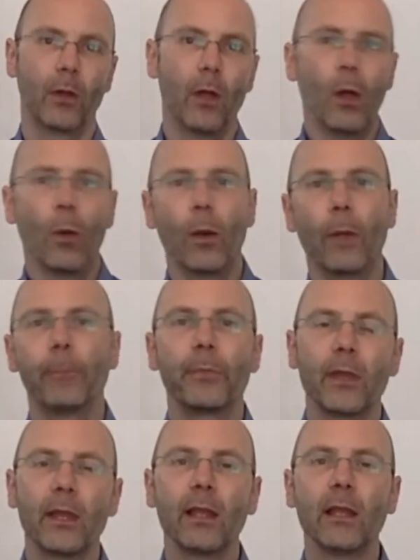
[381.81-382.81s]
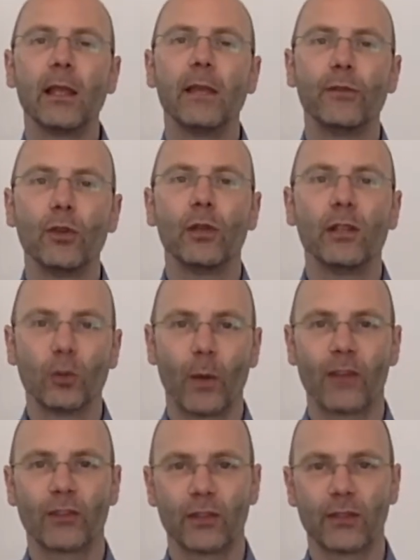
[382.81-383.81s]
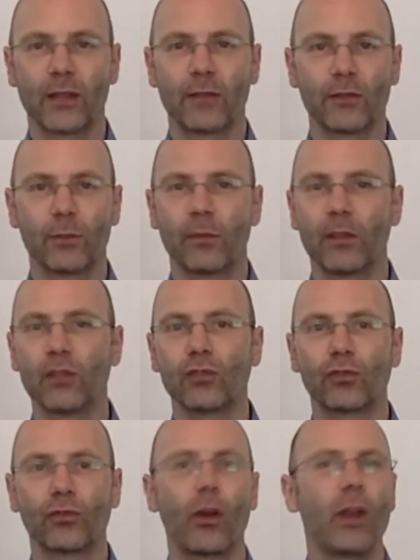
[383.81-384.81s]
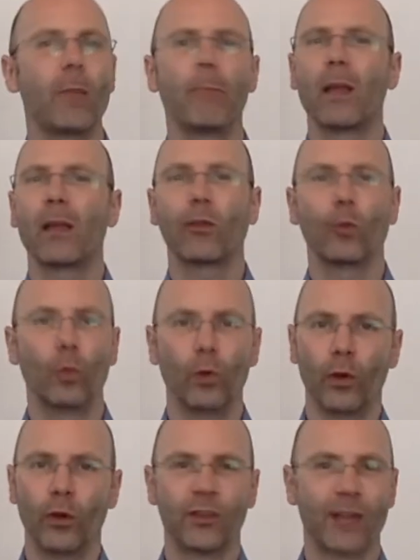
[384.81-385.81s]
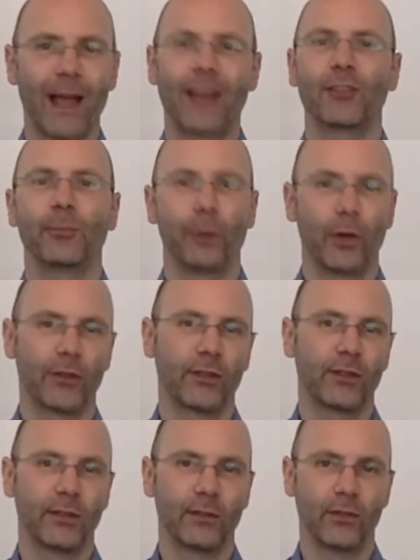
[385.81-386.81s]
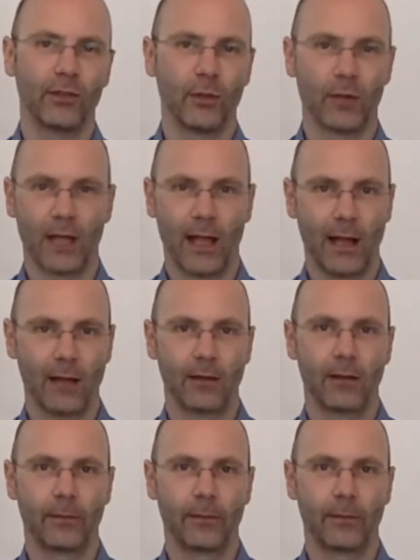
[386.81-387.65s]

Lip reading: Well, if you need to ask yourself something, try and make the words as positive as you can.